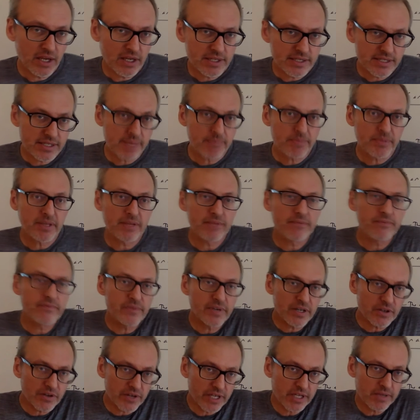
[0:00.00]
Something
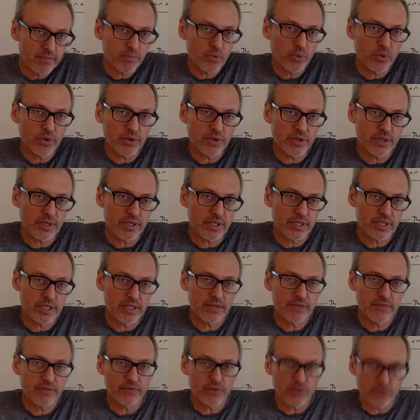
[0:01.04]
very important
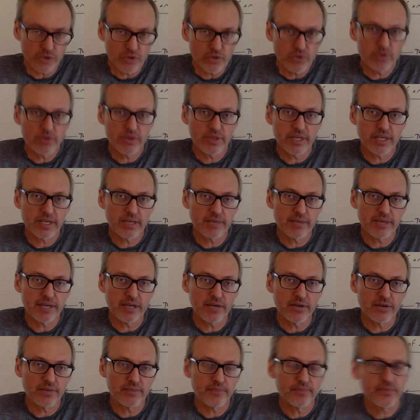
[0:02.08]
for you to think
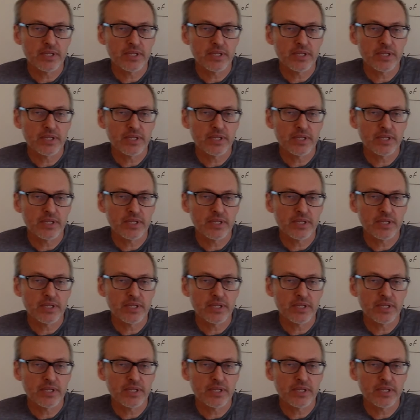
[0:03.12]
about